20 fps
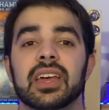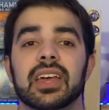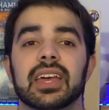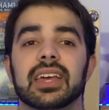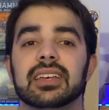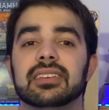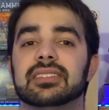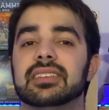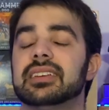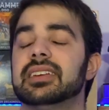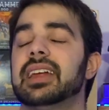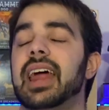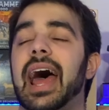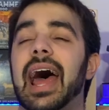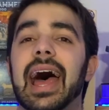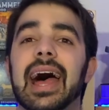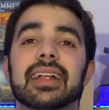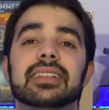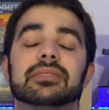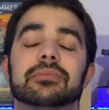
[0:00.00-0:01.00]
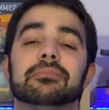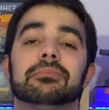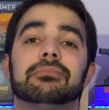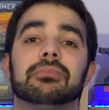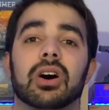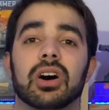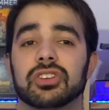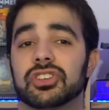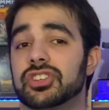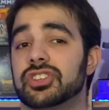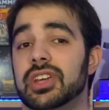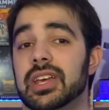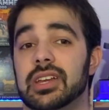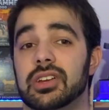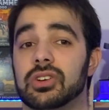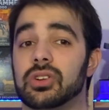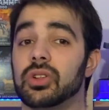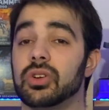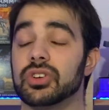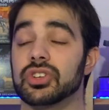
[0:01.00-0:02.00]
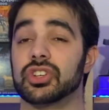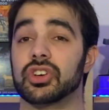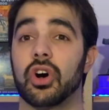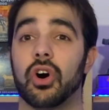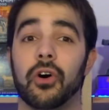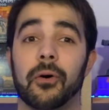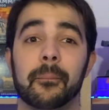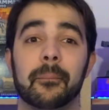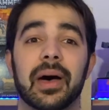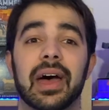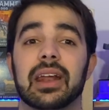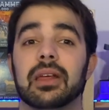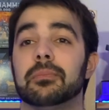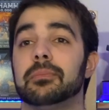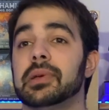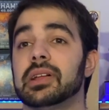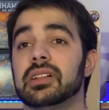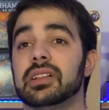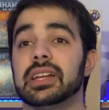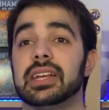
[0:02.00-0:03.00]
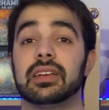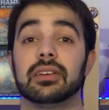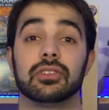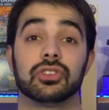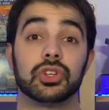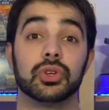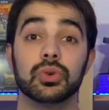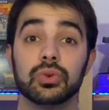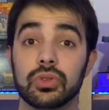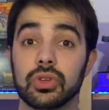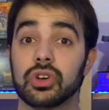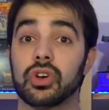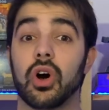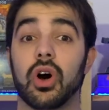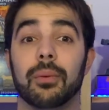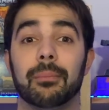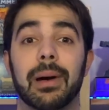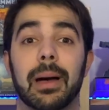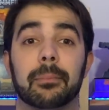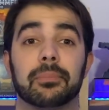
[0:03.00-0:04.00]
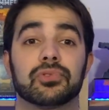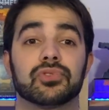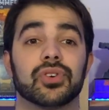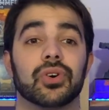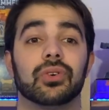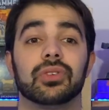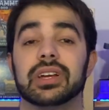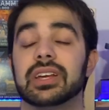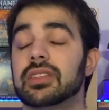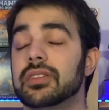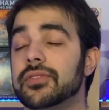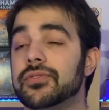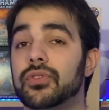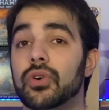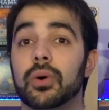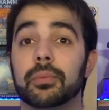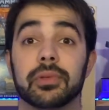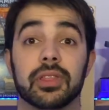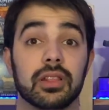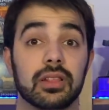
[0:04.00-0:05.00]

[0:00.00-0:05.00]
is that it adds much needed close combat ability to the combat patrol in the form of the